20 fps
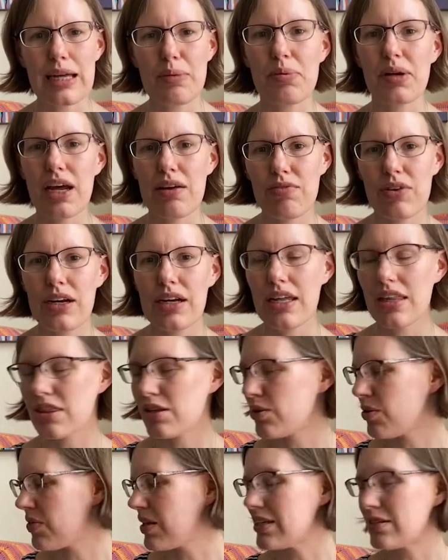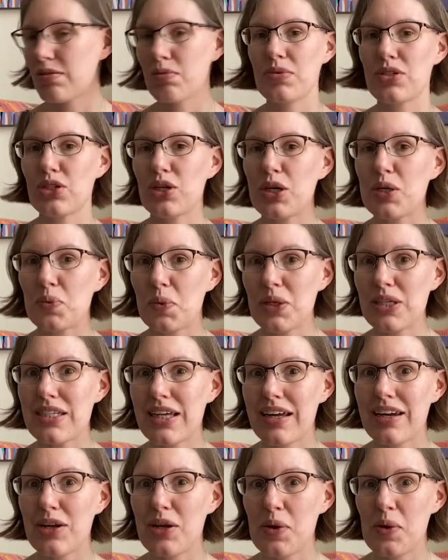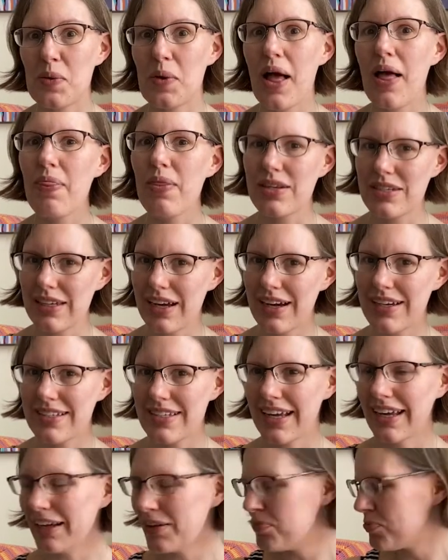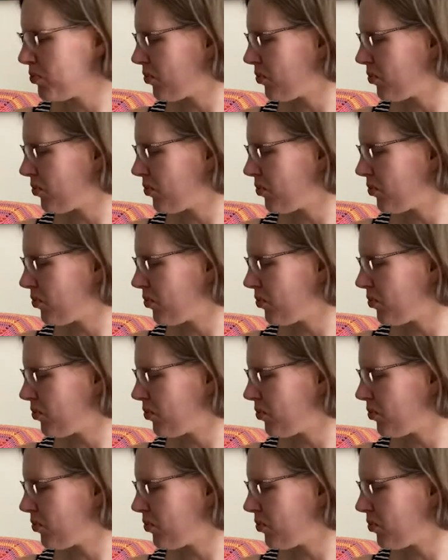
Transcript: but I really thought this one was good once I knew the sizing.